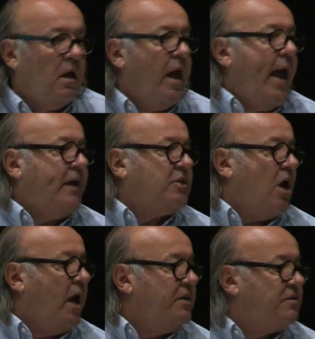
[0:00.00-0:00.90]

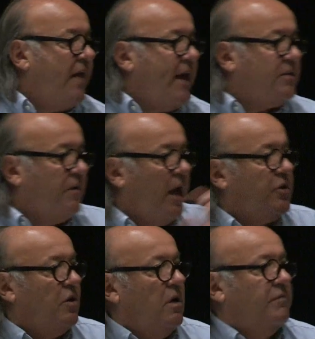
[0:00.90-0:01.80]
excised that
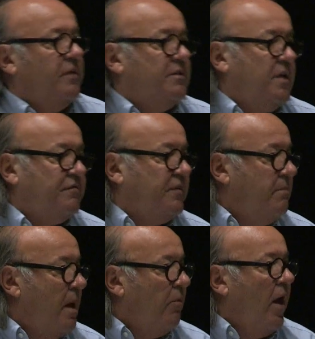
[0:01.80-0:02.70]
section of the Sifton
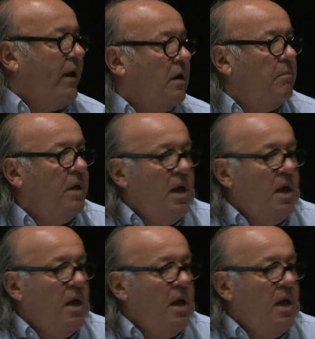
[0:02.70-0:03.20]
memorandum